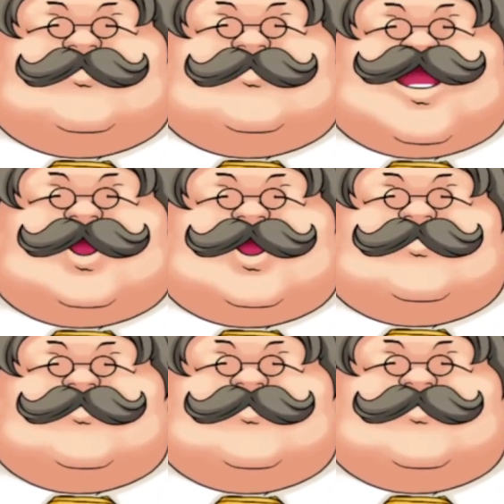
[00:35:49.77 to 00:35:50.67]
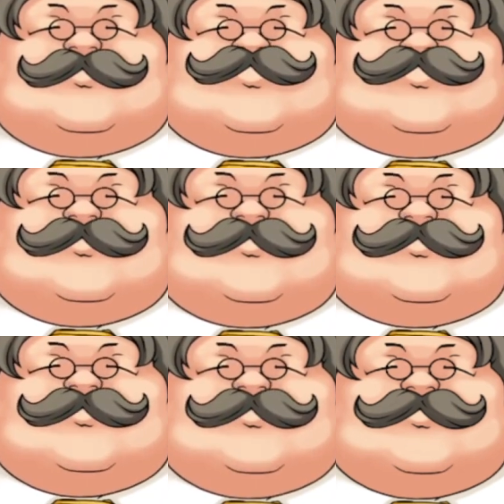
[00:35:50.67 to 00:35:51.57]
But wait, you're right,
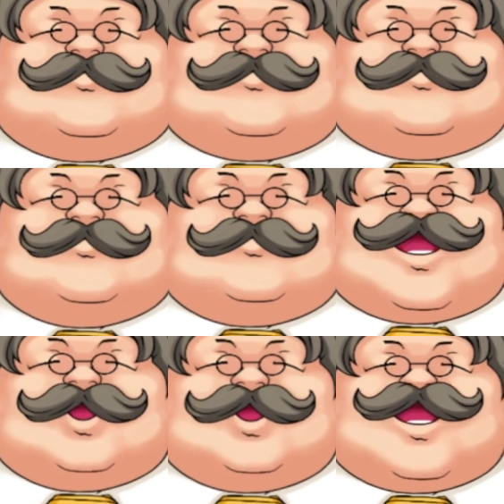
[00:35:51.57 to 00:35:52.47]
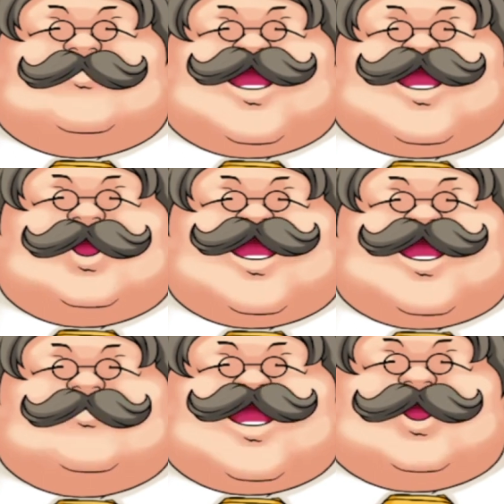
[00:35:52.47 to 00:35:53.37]
my boy. This is
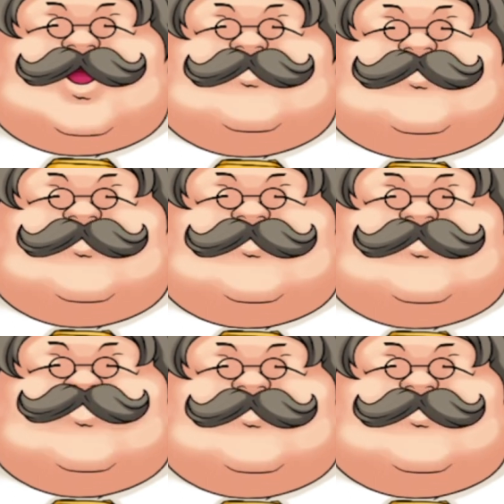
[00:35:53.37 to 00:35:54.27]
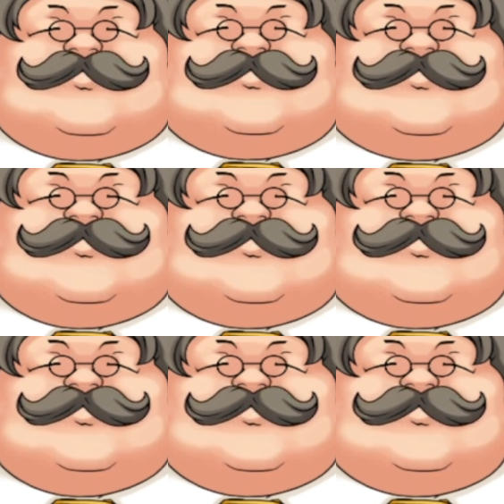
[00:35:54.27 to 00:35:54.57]
Von Karma handwriting. I'm